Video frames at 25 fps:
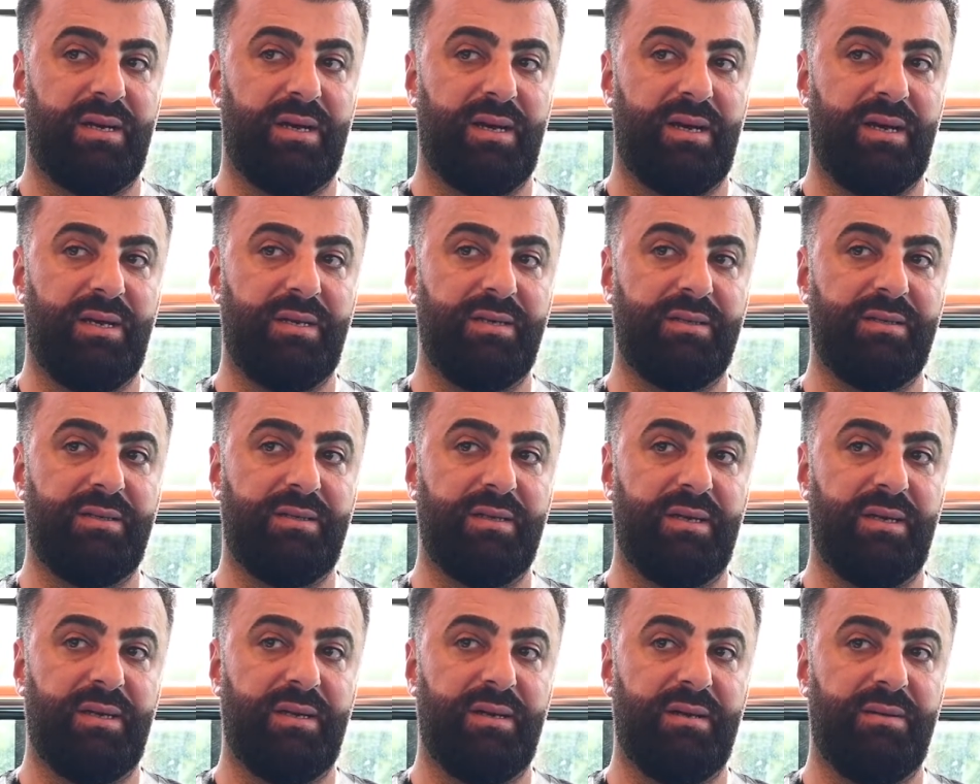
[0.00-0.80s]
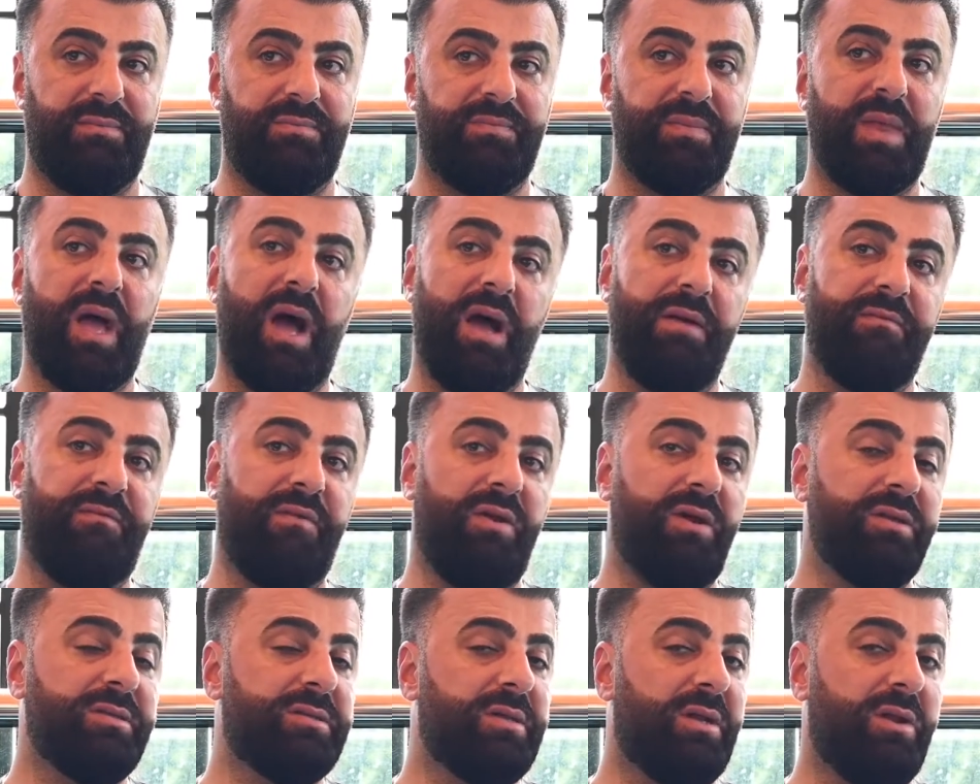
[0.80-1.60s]
And I've
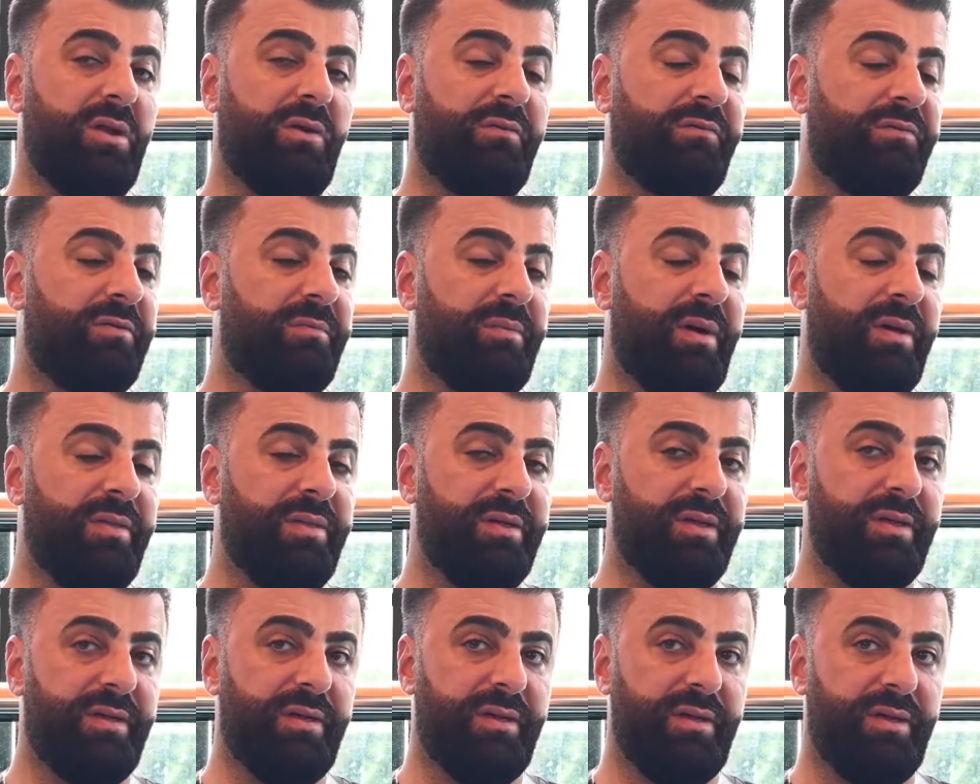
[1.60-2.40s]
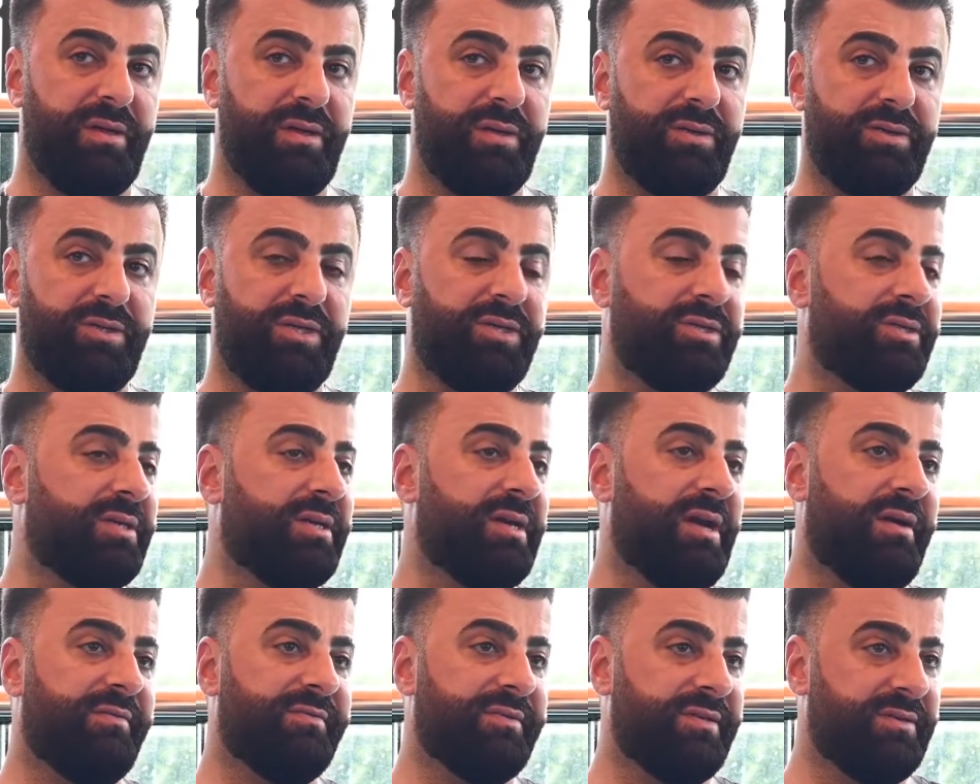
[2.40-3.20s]
learned a lot from other shisha
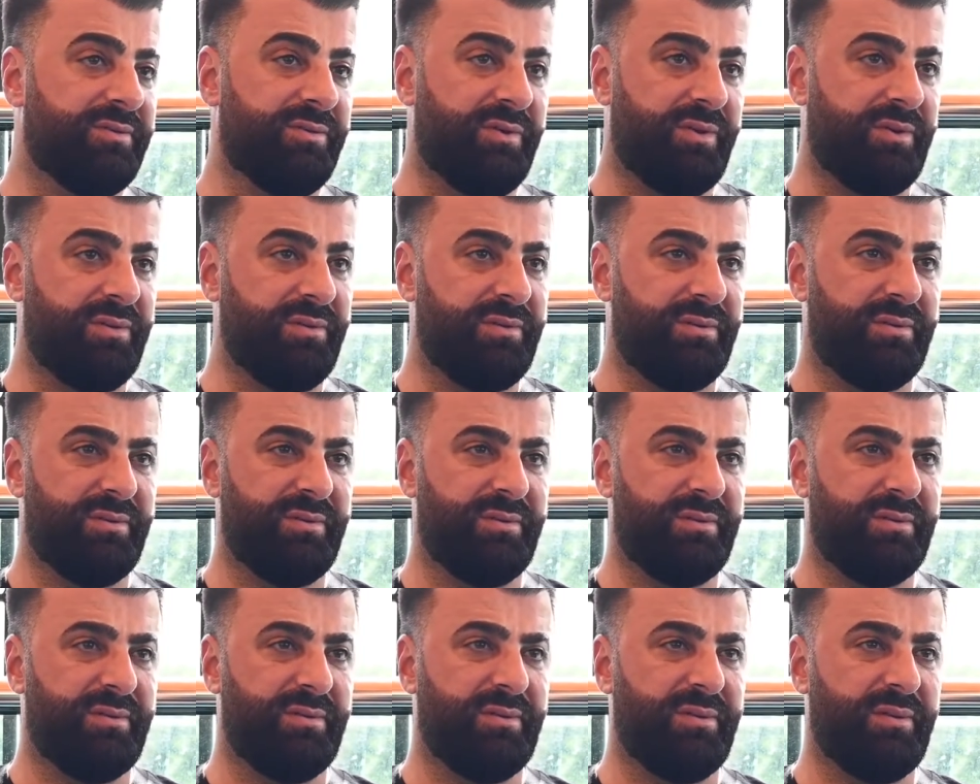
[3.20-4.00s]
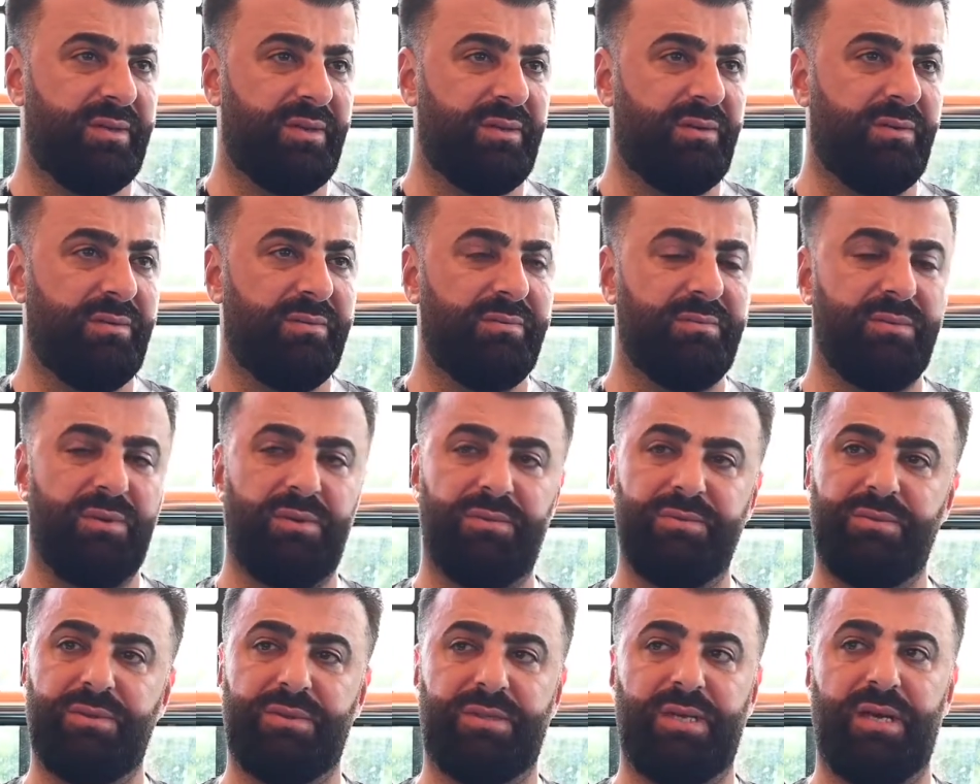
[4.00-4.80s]
caps as well, you know,
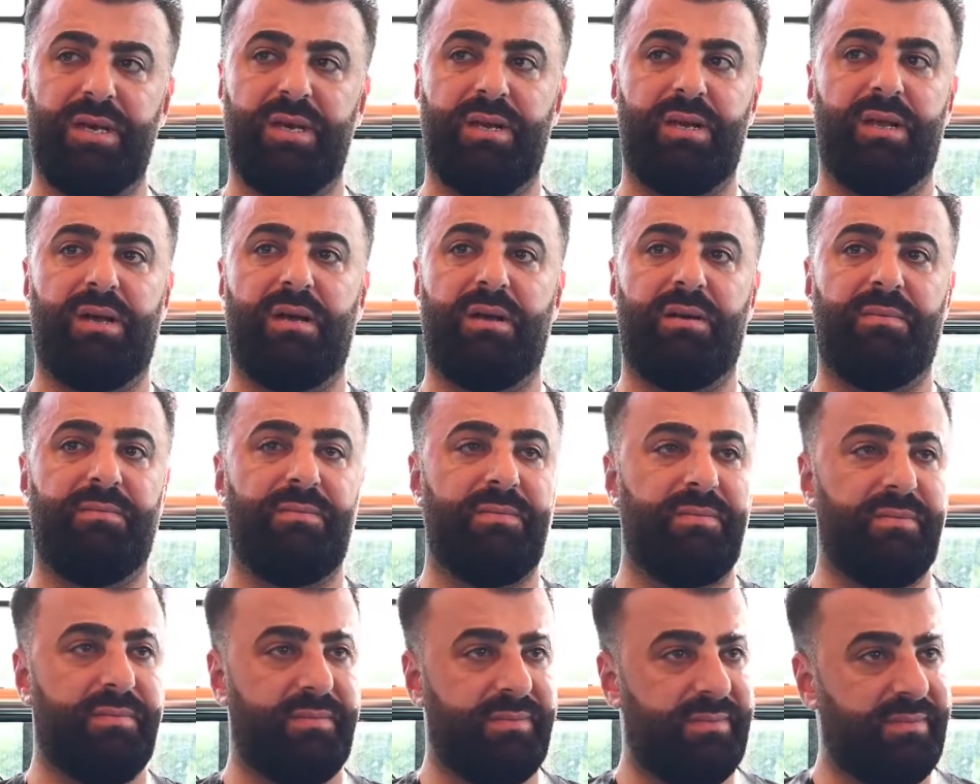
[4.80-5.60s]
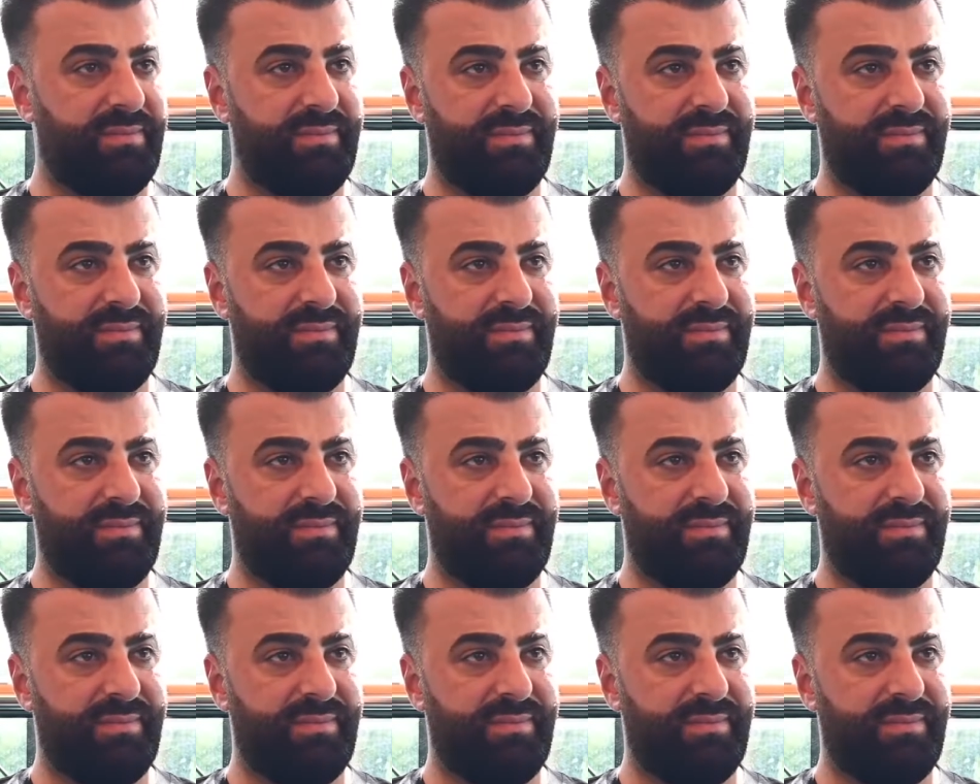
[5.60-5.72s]
not saying I'm